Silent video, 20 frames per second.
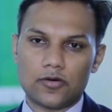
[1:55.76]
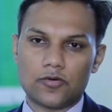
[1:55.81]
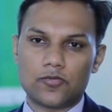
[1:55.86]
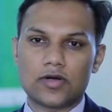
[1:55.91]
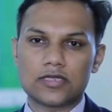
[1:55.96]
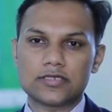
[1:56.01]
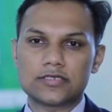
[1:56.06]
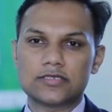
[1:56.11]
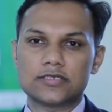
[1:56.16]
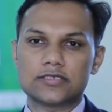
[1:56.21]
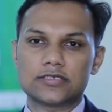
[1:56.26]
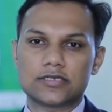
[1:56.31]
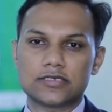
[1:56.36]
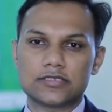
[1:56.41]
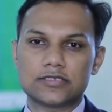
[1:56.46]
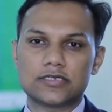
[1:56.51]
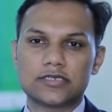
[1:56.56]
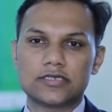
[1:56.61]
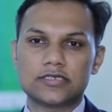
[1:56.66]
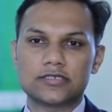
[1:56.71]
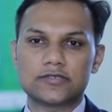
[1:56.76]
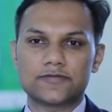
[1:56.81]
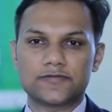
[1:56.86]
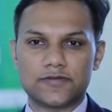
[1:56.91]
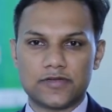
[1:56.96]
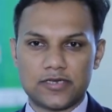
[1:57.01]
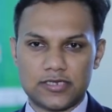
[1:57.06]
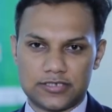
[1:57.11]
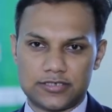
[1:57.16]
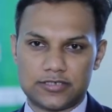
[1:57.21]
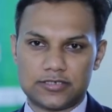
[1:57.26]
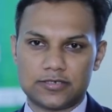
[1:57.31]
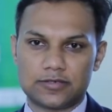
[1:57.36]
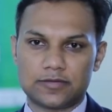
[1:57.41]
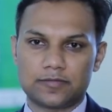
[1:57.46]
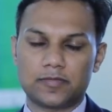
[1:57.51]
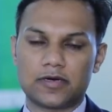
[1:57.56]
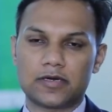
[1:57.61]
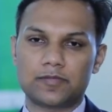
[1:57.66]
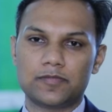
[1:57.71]
Once the surgery is finished,
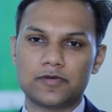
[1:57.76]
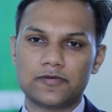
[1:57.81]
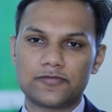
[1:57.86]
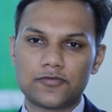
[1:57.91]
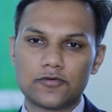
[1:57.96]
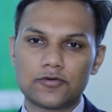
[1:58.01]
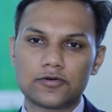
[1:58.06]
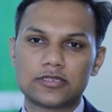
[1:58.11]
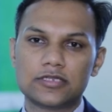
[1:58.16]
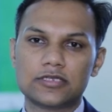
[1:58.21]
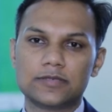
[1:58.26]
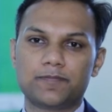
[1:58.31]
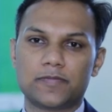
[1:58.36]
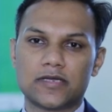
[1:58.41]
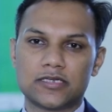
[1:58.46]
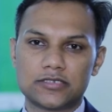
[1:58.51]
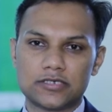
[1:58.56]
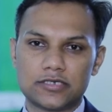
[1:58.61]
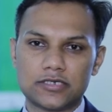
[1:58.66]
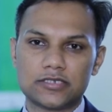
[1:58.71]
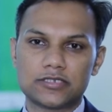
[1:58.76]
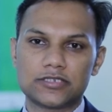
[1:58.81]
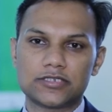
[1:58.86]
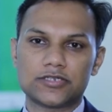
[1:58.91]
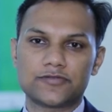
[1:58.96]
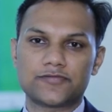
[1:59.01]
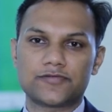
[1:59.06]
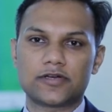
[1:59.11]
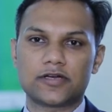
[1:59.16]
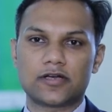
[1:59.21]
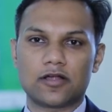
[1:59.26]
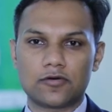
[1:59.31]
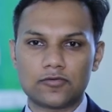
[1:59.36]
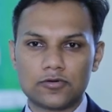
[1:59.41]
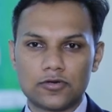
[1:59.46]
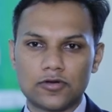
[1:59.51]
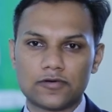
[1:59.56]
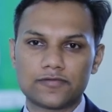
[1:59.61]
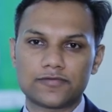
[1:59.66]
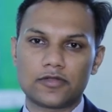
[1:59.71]
but before the patient is shifted
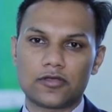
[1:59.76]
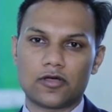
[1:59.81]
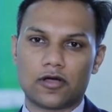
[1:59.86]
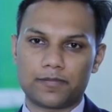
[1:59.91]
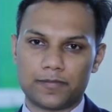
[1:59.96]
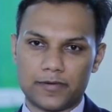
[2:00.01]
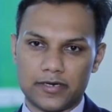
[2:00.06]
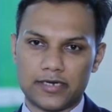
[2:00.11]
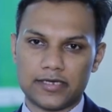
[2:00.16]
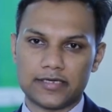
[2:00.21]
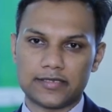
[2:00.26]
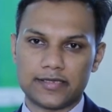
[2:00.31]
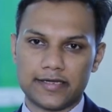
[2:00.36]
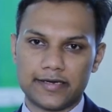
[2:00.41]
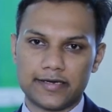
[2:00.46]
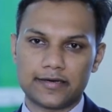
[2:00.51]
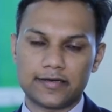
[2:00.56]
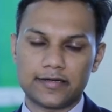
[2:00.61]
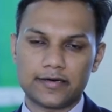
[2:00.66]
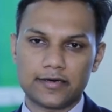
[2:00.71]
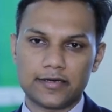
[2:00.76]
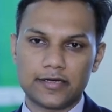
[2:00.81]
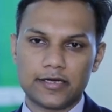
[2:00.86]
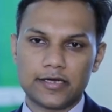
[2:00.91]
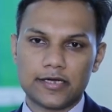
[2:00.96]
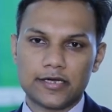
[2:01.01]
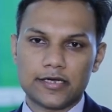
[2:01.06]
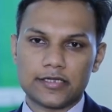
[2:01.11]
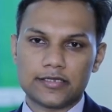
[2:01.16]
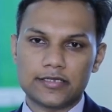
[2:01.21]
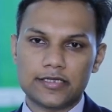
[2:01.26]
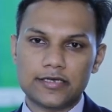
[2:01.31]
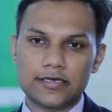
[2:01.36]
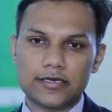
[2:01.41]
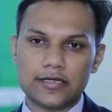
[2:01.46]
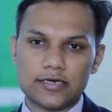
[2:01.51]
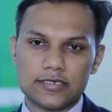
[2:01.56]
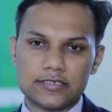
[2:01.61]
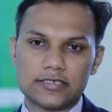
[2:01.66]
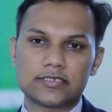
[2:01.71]
out of the operating theatre, the
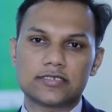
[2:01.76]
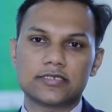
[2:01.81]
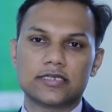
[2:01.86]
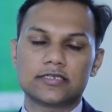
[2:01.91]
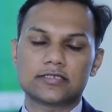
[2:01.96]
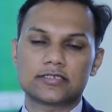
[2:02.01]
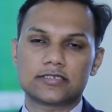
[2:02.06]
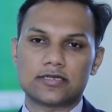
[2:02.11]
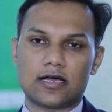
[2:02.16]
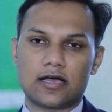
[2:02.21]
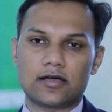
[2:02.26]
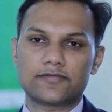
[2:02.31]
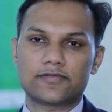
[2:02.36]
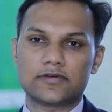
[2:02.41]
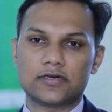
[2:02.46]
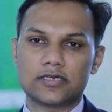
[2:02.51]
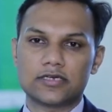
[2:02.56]
nursing staff